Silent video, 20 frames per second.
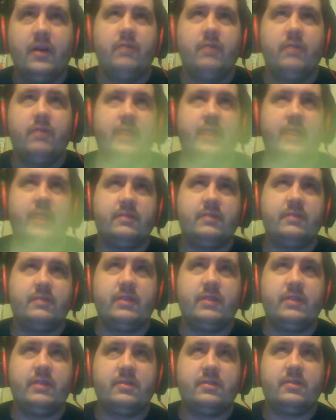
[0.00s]
Next to
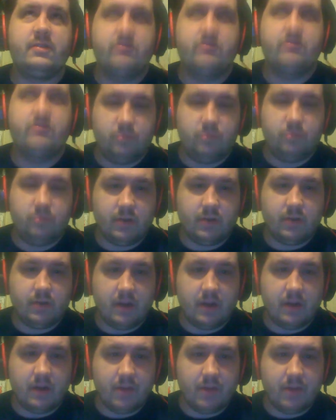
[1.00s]
its Twitch
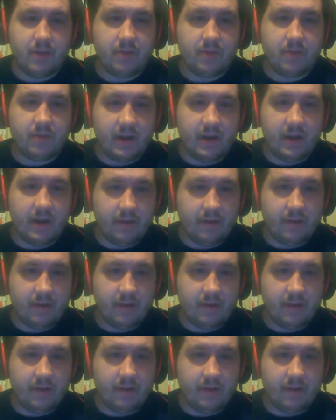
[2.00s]
card brethren of